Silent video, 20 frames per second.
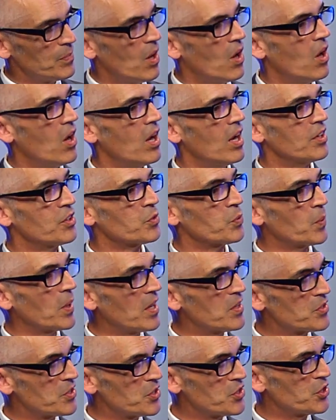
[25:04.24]
on
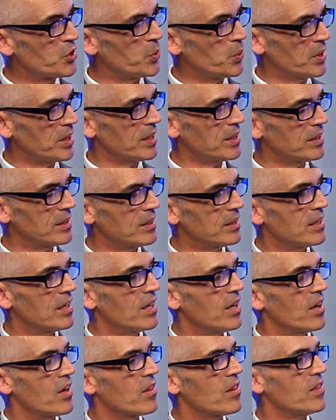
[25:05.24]
reinstituting
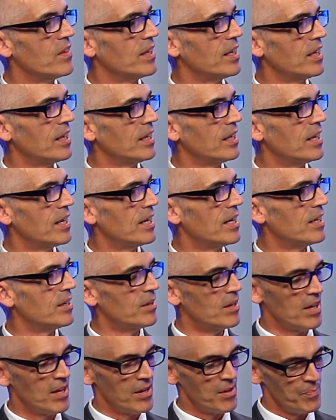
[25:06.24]
the
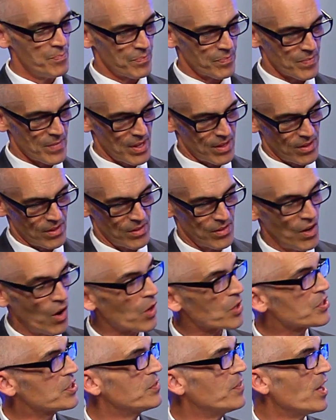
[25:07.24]

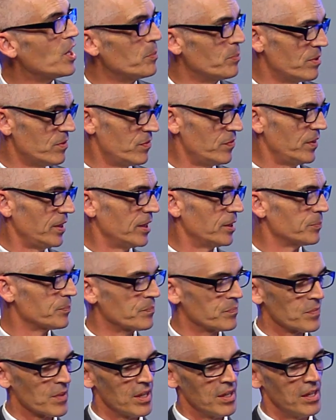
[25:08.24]
Arts Development Fee.
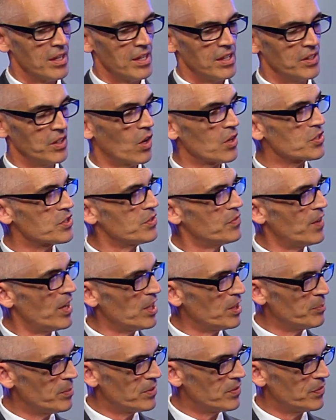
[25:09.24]
The Arts
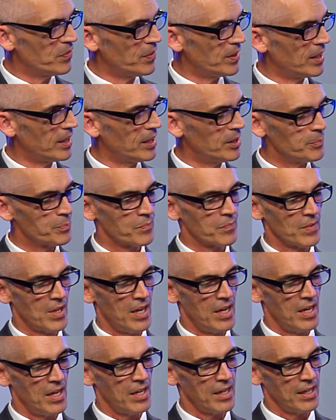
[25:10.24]
Development Fee
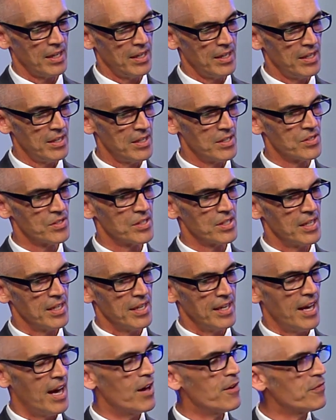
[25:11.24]
is
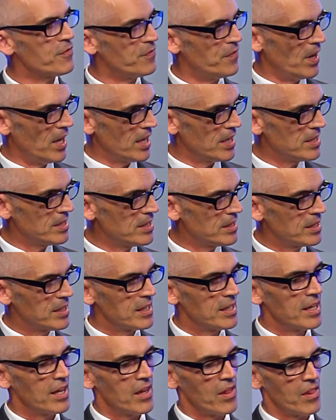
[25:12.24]
a fund
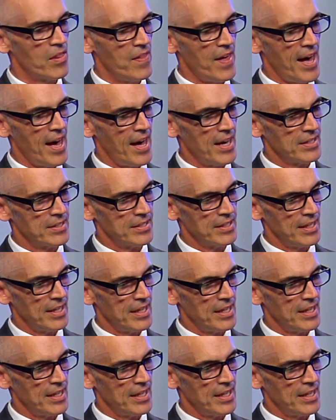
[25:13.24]
that